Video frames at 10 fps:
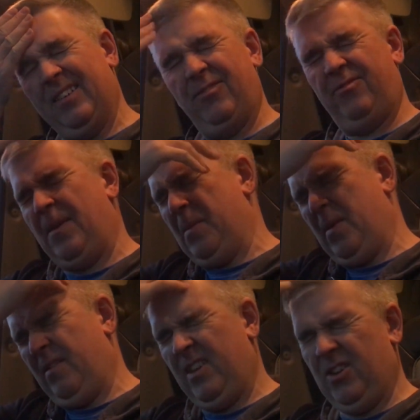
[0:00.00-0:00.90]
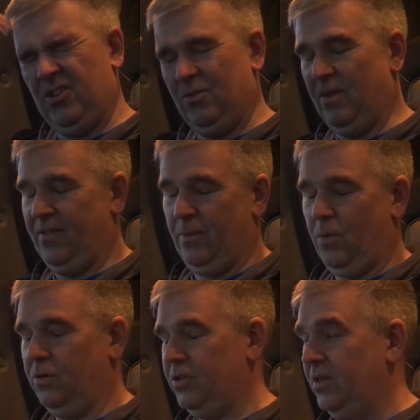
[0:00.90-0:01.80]
February-ish, whatever it
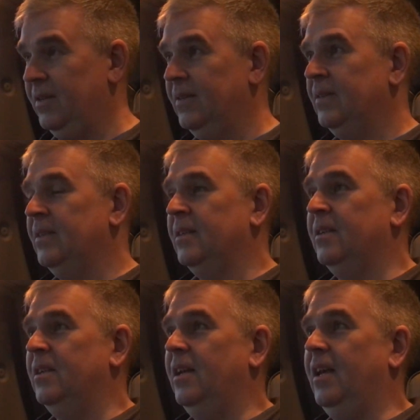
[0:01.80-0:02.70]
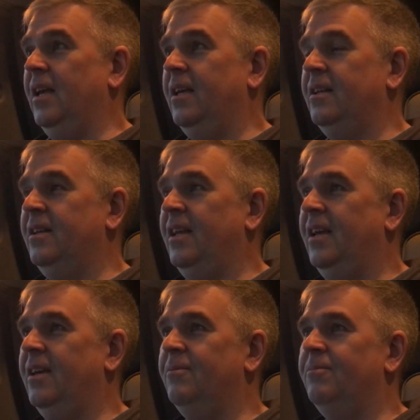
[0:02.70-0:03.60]
was,
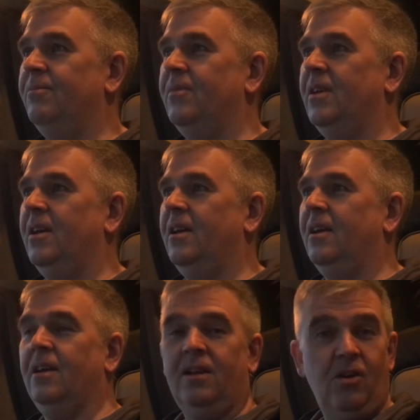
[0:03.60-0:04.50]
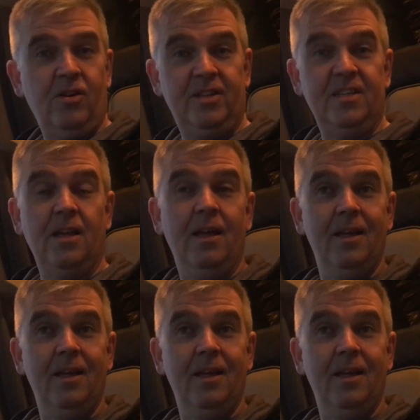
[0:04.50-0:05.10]
and I got this,